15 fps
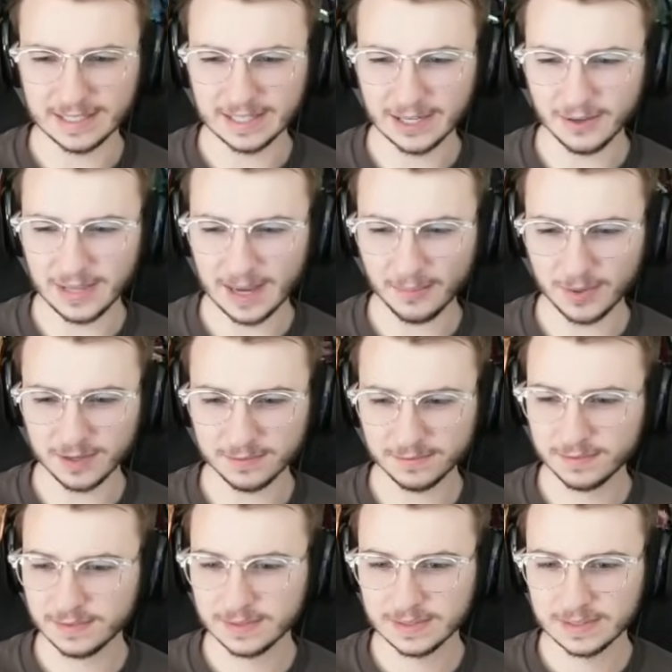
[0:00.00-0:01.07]
you know, that would have
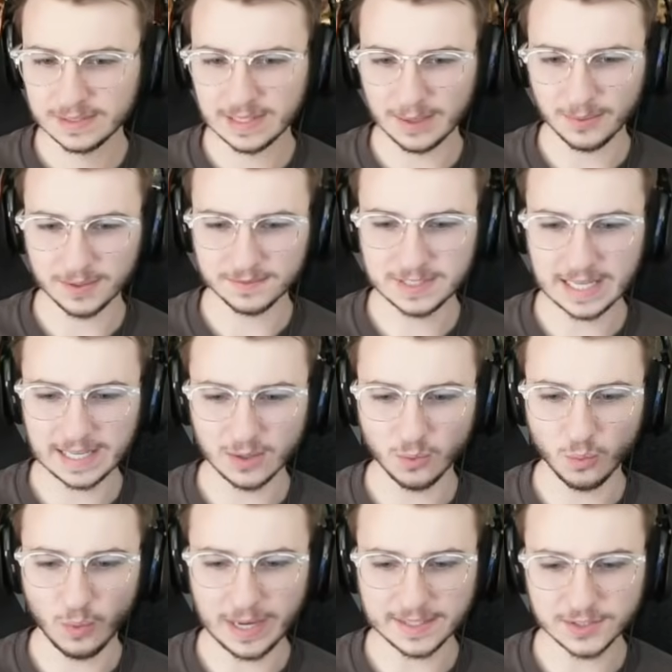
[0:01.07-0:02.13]
that would have
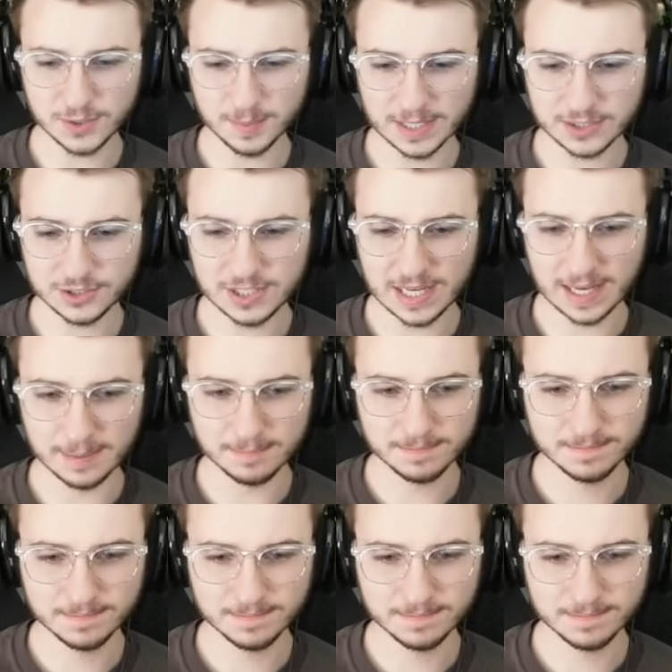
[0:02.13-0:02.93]
taken way too much time.